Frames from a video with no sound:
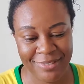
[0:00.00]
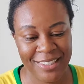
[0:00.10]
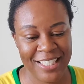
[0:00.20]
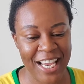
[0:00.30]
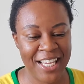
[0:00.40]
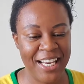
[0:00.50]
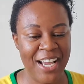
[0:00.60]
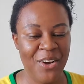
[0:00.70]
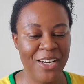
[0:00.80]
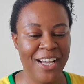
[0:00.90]
check it
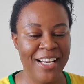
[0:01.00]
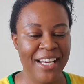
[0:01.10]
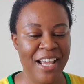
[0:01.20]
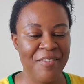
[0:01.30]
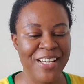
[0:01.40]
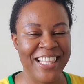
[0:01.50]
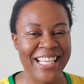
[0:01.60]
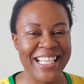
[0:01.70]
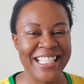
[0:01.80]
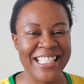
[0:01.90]
out on
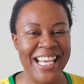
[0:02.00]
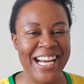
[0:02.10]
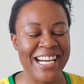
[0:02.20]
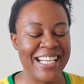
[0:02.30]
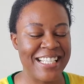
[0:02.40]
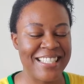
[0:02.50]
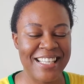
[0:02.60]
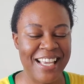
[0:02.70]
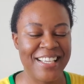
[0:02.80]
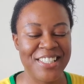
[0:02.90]
everything you share, because,
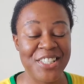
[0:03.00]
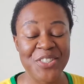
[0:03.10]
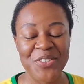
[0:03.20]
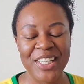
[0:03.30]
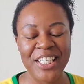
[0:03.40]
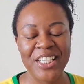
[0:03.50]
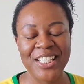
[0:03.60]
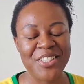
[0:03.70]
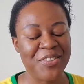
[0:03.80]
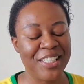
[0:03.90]
like, it's
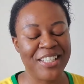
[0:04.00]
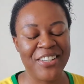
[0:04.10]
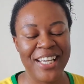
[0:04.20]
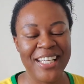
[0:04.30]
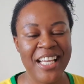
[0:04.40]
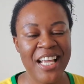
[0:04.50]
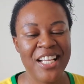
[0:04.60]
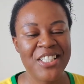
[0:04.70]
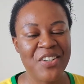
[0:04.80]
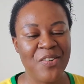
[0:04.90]
really great
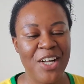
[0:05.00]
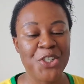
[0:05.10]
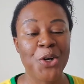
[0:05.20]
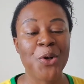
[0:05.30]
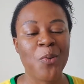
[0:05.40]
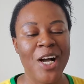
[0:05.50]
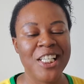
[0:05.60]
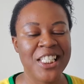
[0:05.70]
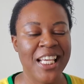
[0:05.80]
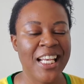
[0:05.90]
to watch her
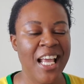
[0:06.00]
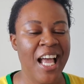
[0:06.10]
watch it.